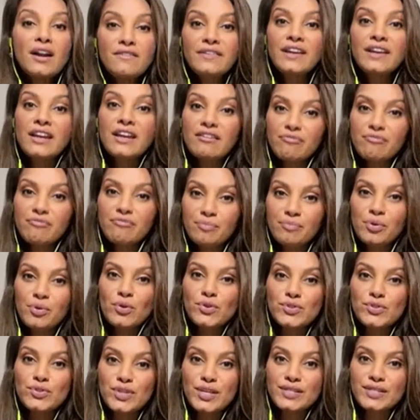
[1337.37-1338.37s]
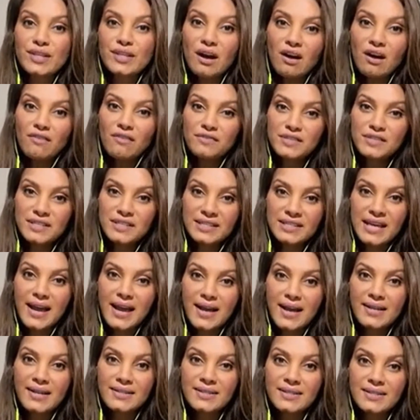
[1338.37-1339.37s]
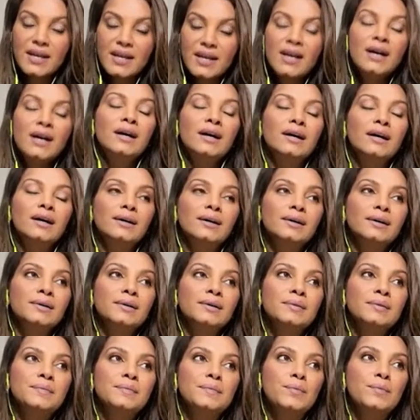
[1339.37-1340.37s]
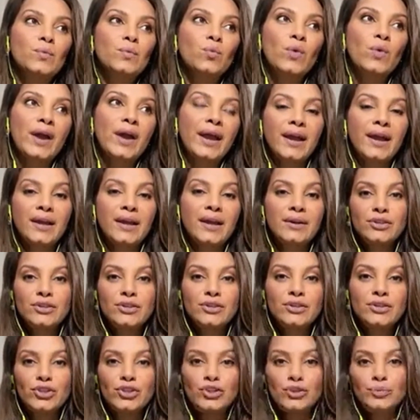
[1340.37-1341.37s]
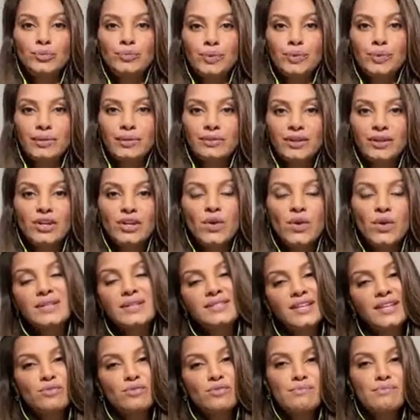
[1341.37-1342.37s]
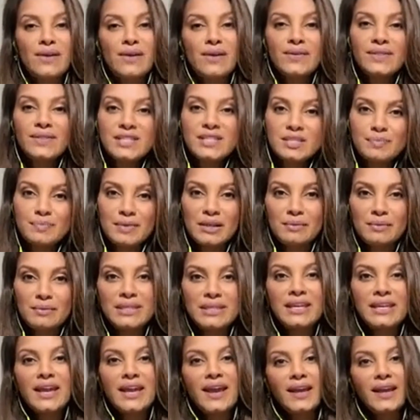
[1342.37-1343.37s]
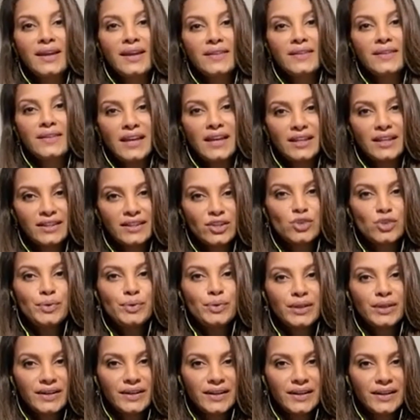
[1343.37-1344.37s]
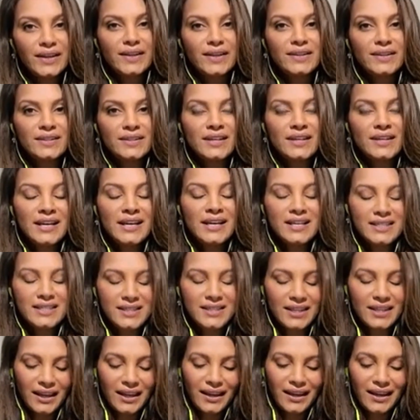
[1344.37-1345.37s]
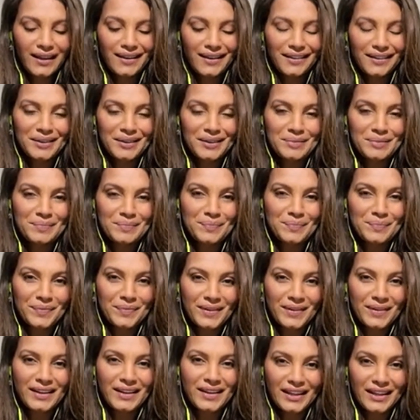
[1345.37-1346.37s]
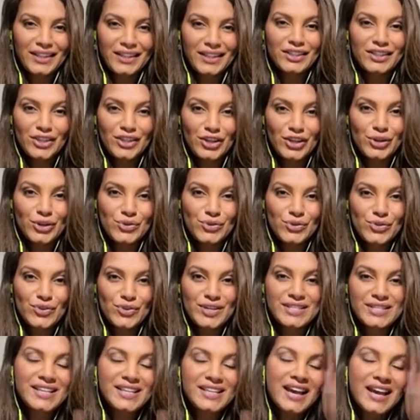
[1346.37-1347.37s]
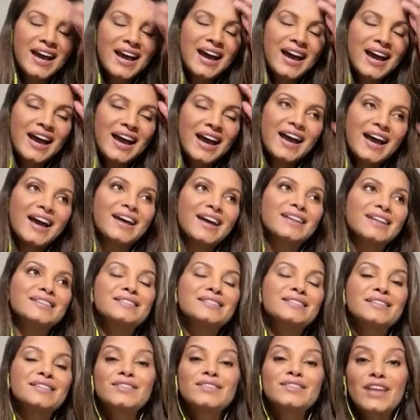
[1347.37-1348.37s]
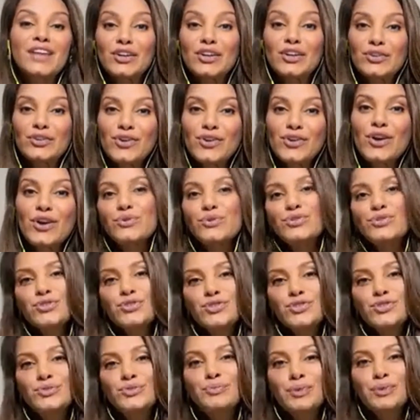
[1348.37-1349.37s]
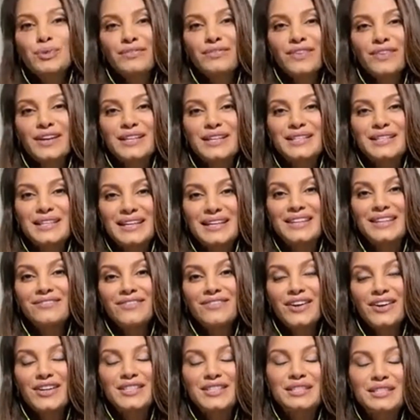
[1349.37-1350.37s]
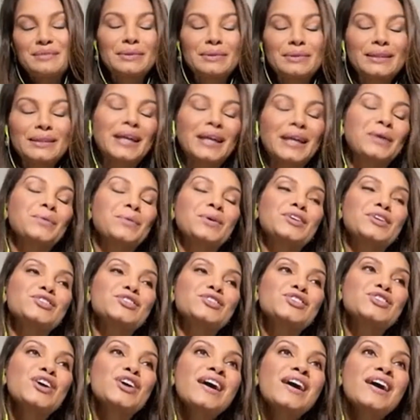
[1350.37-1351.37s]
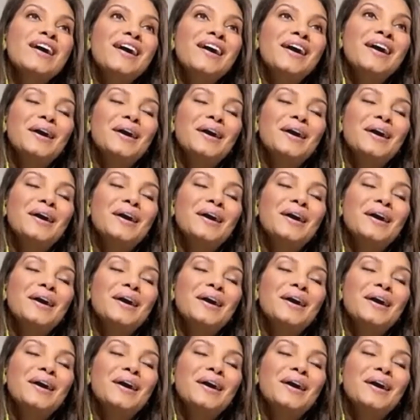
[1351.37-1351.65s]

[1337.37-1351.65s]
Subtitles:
IVF process after that, where you put, I say you marry the sperm and the egg, and then you put it in the uterus, and then it grows, to put it in very simple language.